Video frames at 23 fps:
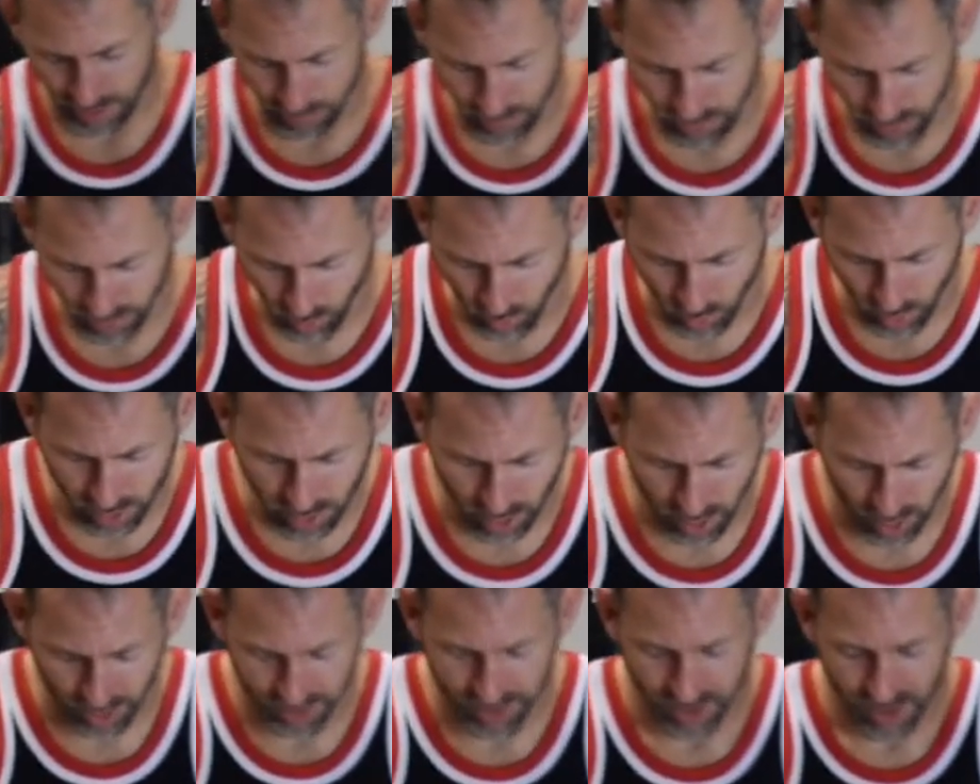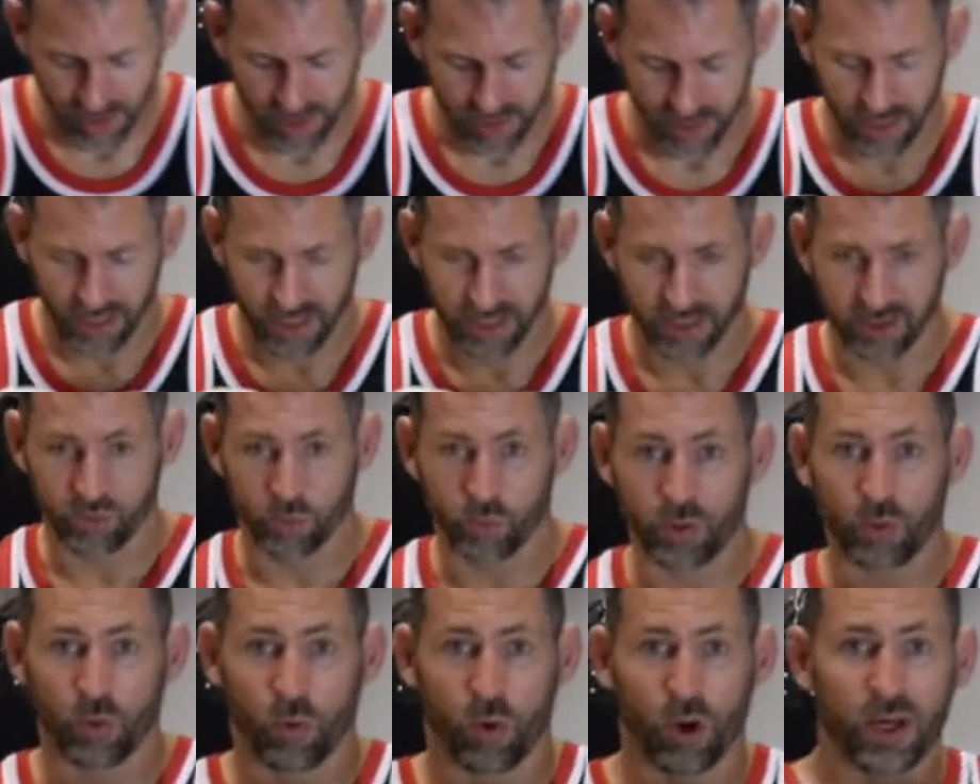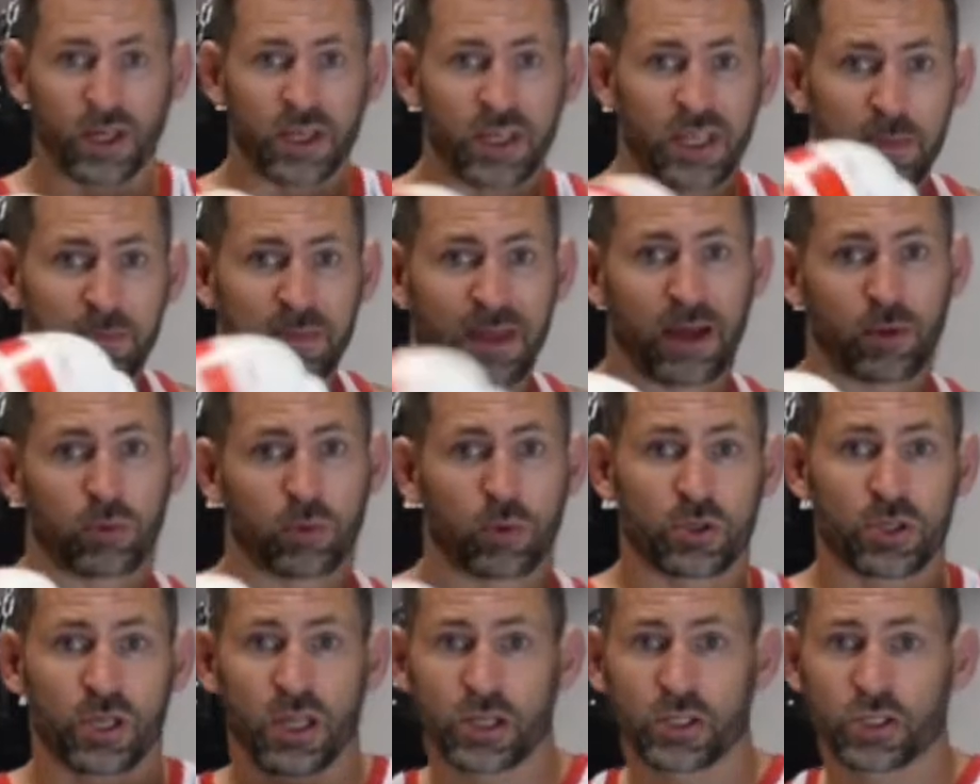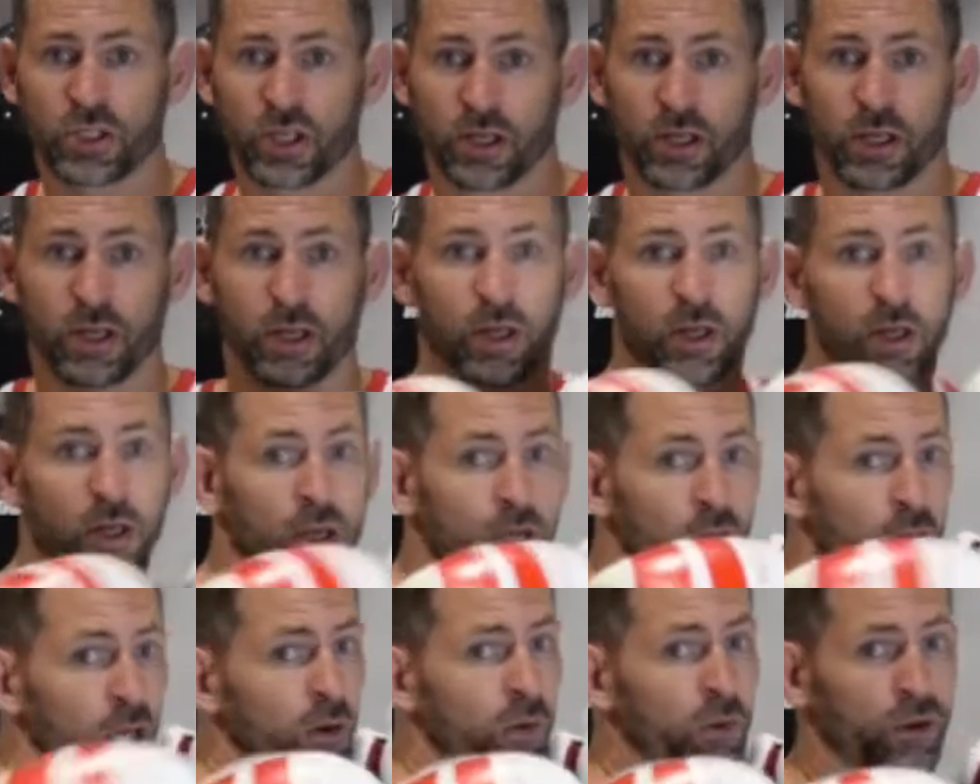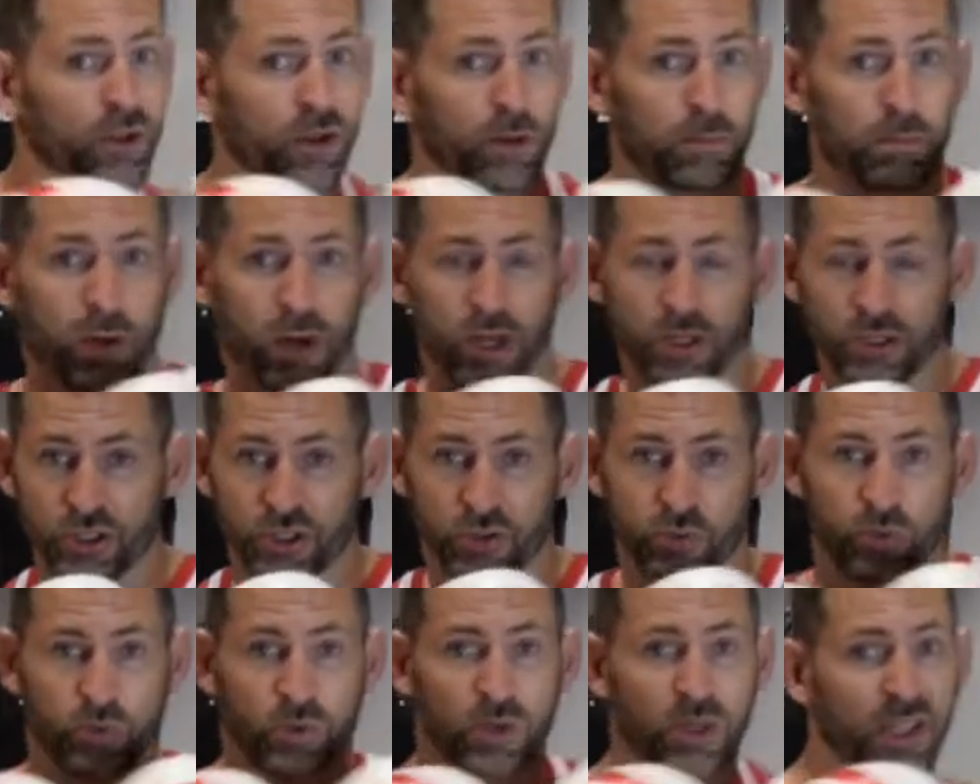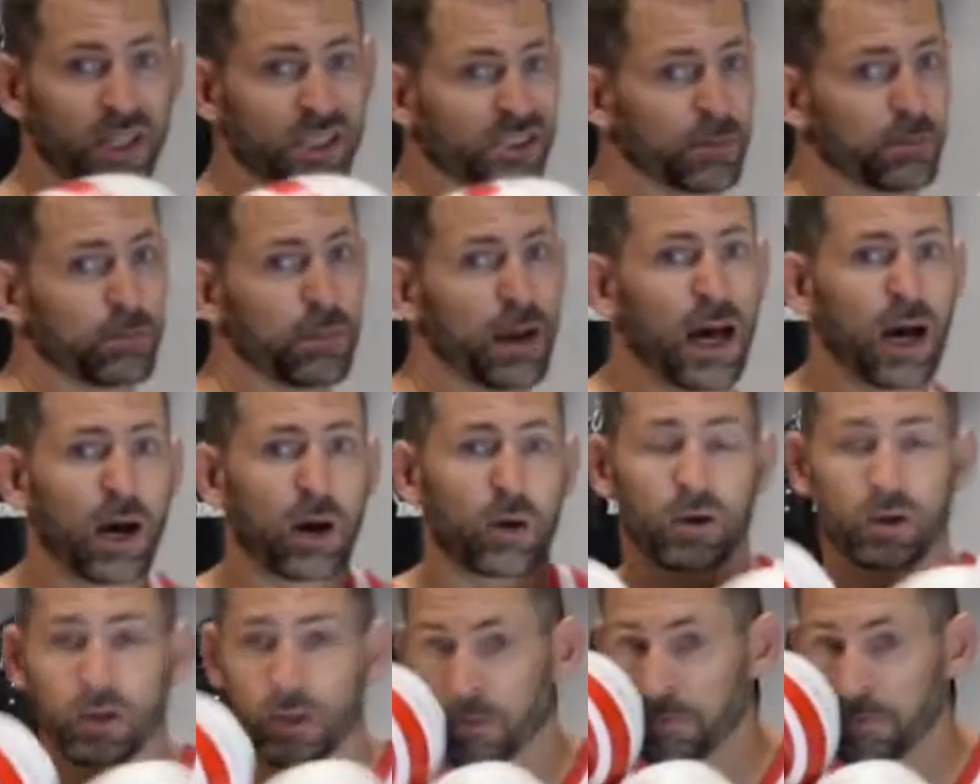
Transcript: we're going to work on is we want to keep that rotation with our punches. We want to get some power in our